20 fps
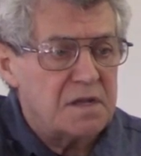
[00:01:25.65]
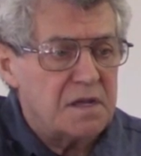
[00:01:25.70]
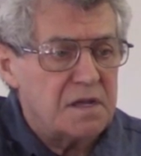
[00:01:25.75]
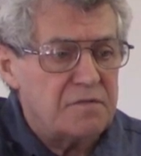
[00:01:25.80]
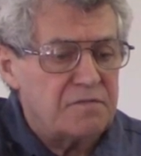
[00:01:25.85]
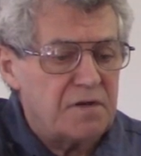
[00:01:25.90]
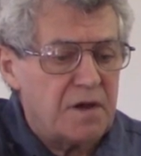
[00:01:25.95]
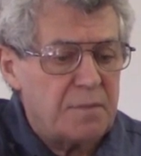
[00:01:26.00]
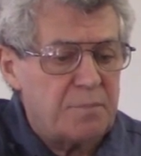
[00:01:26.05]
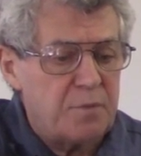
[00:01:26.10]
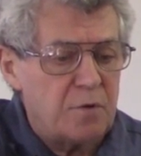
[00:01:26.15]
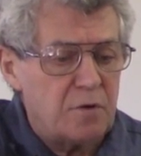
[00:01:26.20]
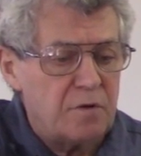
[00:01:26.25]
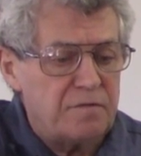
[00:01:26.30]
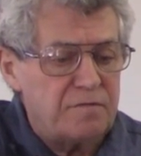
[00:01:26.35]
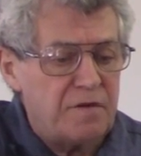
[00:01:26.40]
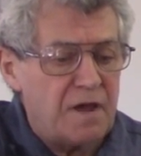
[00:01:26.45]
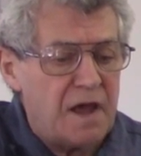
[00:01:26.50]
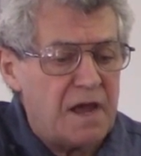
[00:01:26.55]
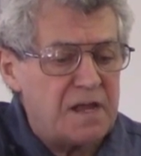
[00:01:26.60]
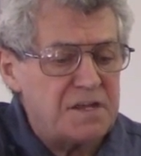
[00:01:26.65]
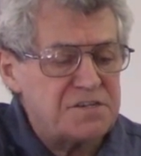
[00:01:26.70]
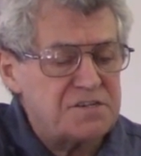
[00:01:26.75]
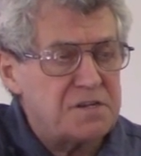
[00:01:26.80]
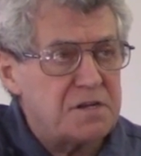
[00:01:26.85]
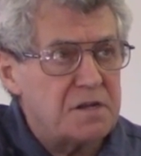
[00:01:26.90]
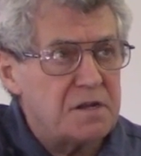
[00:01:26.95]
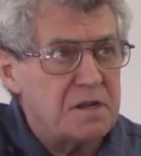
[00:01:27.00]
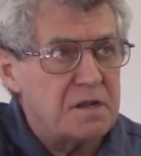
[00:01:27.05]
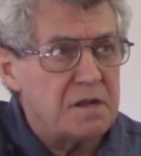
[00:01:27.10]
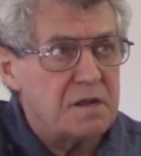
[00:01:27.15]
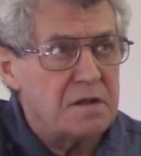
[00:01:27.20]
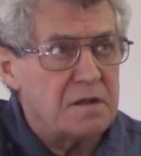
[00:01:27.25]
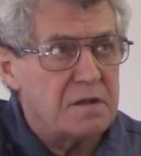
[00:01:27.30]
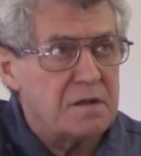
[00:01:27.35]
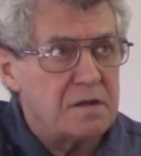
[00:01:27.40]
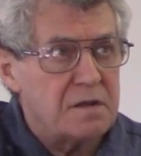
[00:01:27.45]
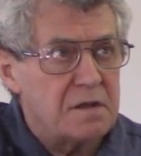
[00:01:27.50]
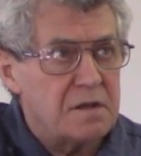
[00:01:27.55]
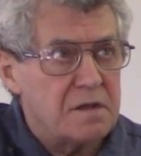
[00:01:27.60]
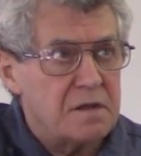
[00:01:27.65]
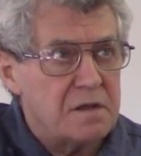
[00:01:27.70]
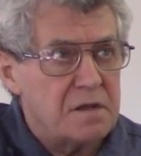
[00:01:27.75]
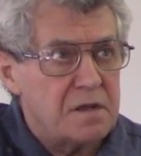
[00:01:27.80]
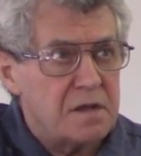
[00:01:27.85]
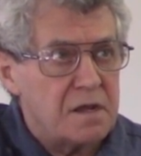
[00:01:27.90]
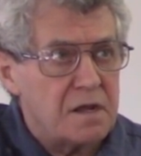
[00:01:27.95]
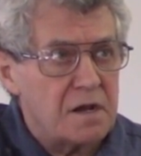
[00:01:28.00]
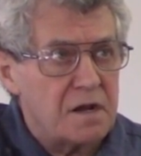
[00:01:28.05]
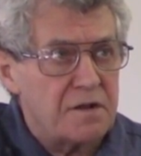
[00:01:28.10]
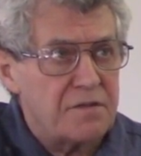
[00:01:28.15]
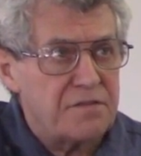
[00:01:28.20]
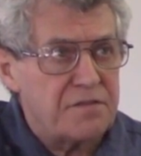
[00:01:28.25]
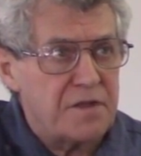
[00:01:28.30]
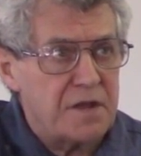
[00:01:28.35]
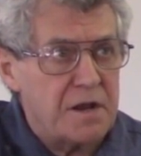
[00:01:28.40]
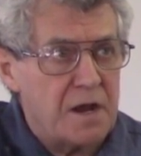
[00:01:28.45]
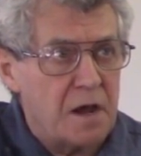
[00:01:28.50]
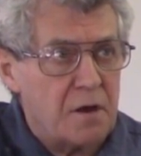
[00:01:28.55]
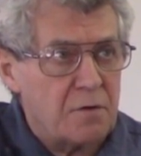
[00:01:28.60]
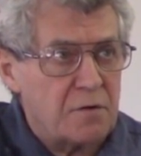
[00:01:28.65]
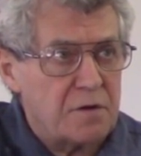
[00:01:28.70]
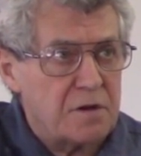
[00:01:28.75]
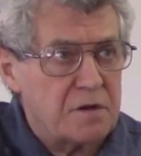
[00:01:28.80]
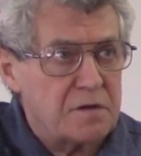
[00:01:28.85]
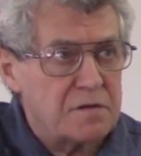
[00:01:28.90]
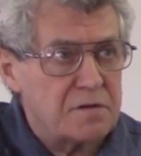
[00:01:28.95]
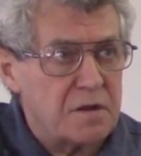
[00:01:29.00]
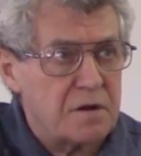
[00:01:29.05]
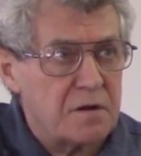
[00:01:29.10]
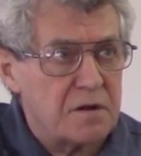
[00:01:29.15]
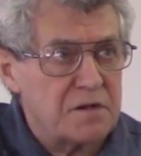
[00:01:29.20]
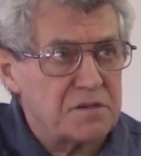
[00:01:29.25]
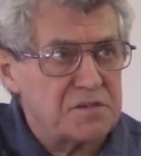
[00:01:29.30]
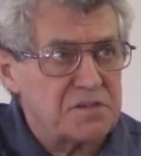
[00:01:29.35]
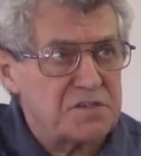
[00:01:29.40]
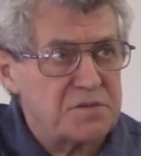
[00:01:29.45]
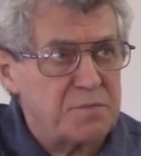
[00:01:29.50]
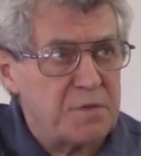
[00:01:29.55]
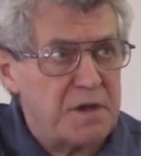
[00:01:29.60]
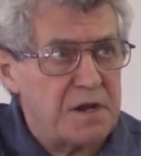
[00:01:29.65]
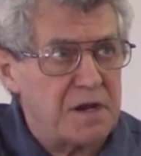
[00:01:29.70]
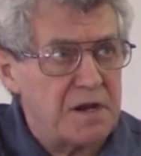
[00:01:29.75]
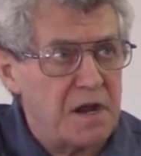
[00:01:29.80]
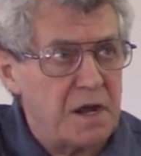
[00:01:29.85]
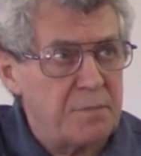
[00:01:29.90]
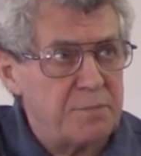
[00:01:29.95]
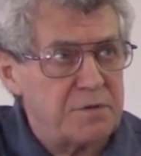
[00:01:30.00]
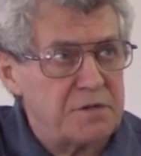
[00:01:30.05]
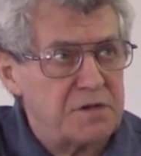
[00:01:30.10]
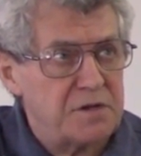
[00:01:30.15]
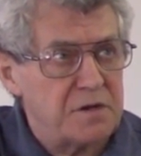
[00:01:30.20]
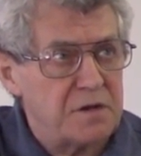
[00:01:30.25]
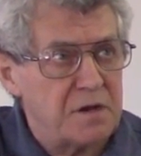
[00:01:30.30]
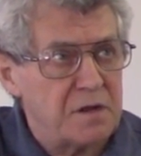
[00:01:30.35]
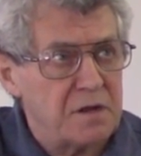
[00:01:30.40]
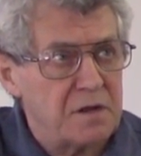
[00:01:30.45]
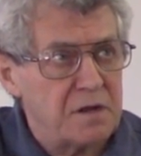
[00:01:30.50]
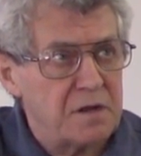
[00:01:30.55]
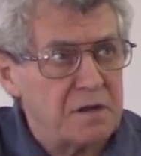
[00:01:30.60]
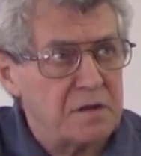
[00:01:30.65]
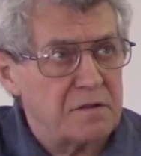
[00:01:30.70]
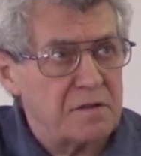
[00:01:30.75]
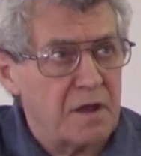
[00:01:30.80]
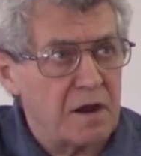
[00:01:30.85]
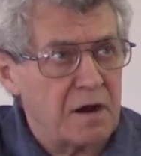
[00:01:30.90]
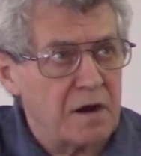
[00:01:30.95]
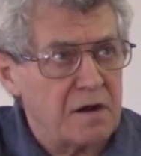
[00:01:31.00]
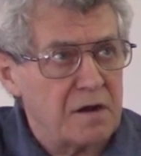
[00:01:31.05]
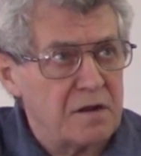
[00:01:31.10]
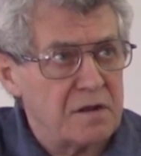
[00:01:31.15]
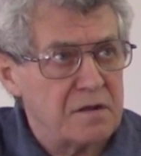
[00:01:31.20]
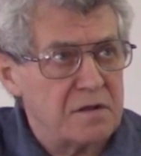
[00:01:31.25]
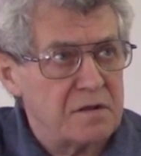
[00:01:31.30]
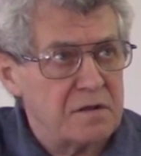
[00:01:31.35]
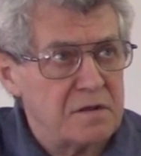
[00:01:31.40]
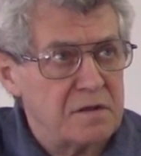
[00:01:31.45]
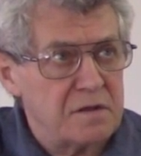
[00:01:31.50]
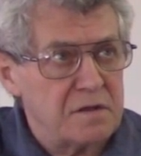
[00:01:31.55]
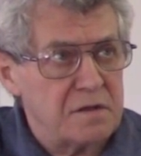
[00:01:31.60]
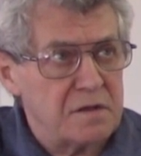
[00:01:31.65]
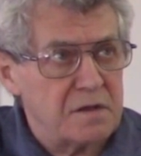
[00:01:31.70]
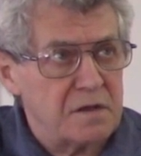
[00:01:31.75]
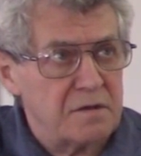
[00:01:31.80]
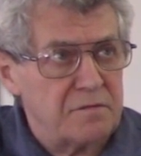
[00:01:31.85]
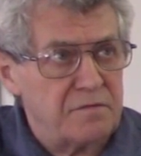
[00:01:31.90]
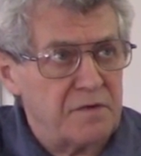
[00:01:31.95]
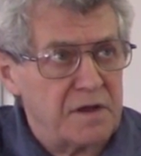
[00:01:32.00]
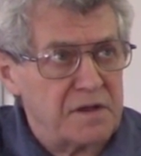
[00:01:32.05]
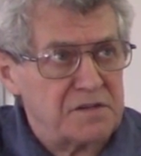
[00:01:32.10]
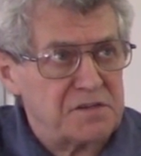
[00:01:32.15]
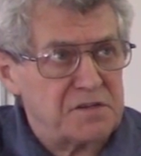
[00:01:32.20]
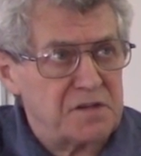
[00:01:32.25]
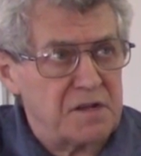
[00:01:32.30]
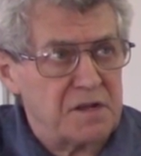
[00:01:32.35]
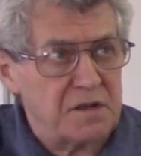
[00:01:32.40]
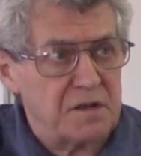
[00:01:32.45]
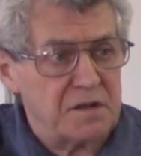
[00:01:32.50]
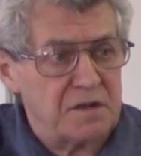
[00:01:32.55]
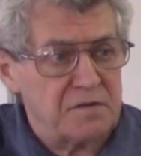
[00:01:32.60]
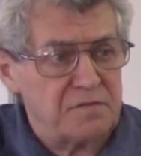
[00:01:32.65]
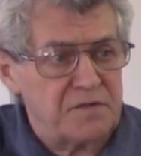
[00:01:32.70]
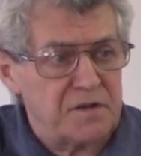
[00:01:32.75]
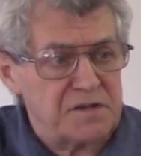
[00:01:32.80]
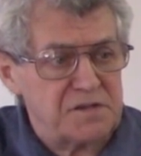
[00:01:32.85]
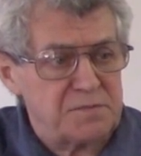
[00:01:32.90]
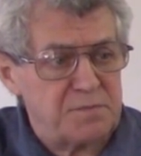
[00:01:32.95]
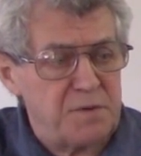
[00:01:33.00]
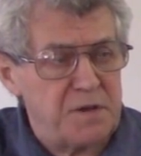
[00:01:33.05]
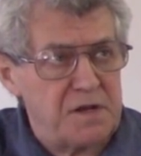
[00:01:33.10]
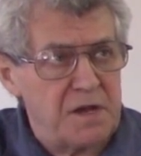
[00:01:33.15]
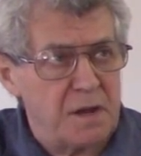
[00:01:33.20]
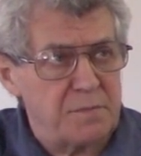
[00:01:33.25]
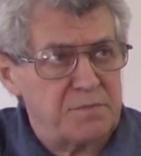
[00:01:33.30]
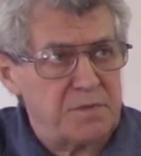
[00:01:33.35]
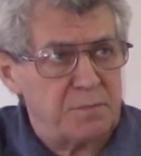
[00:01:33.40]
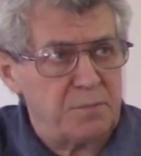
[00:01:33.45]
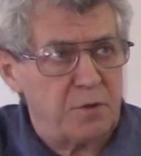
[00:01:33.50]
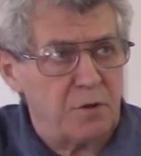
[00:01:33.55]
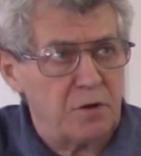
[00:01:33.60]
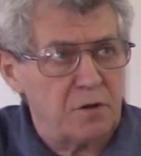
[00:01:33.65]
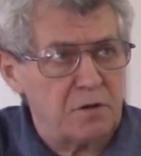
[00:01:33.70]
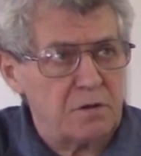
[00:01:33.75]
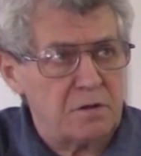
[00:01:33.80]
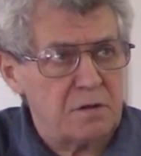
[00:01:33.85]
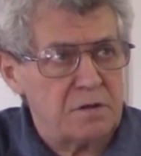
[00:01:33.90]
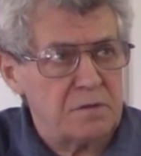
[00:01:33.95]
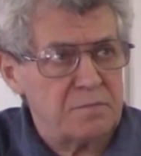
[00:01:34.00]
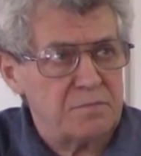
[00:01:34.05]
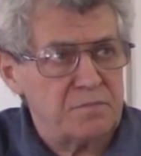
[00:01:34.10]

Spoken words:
If I pull fast, it'll thin out. There, I'll just speed it up, and there. If I speed up the pull,